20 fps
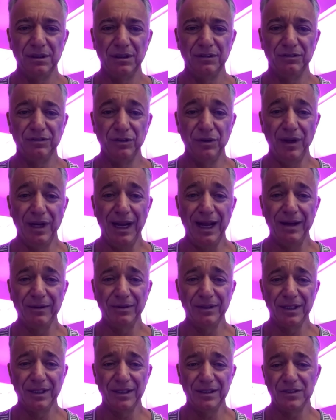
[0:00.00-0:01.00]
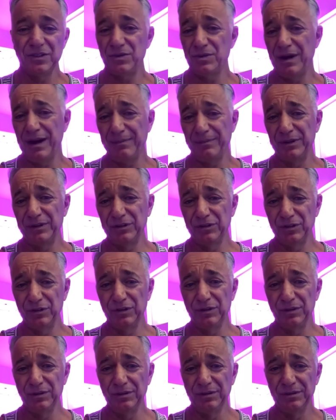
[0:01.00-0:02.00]
If you allow things to happen to
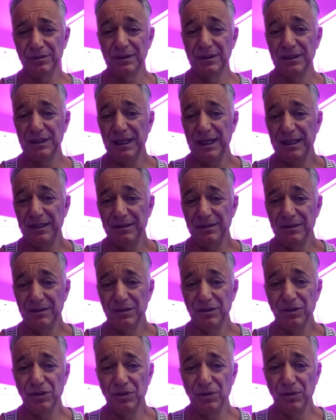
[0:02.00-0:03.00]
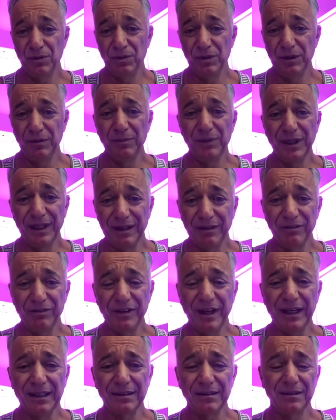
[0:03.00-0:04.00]
you, then you will be in
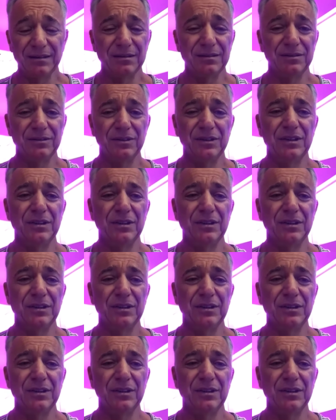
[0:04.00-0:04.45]
effect.